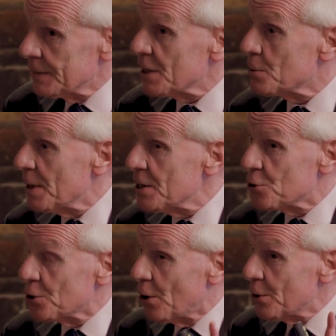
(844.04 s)
That's
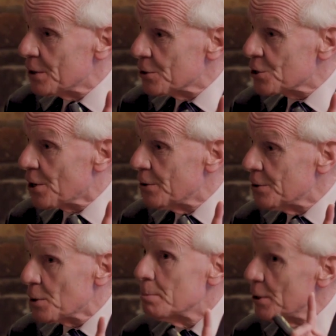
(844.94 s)
based on Oregon's
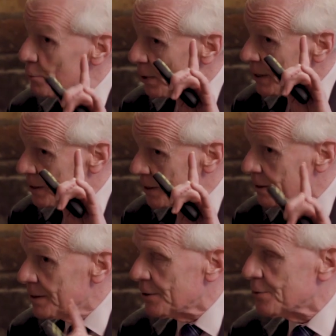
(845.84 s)
current but rising
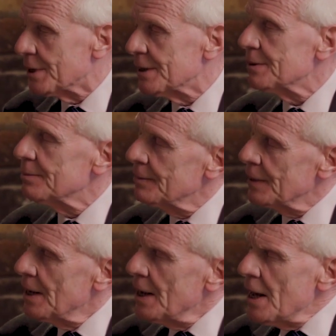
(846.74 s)
death rate.
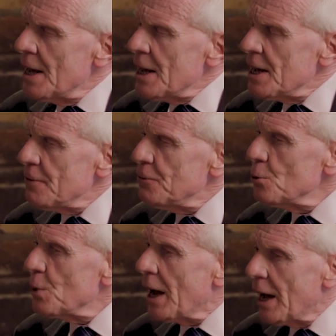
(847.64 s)
If
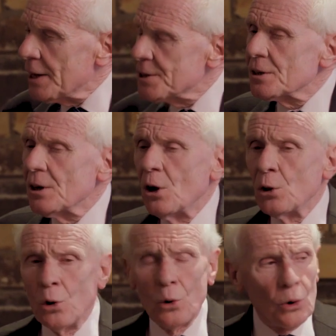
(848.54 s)
you had a
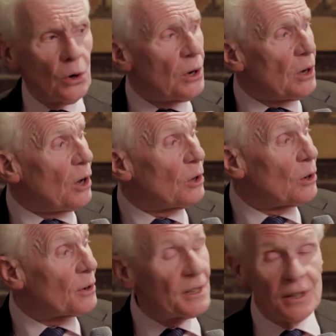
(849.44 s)
law
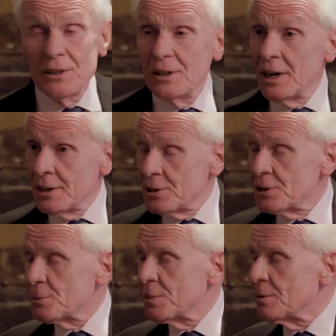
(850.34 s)
along the lines
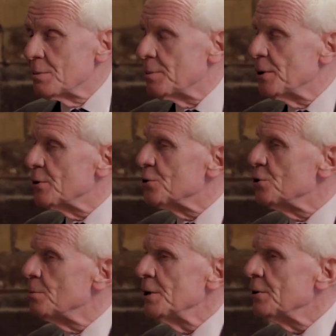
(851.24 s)
that's being proposed, you'd be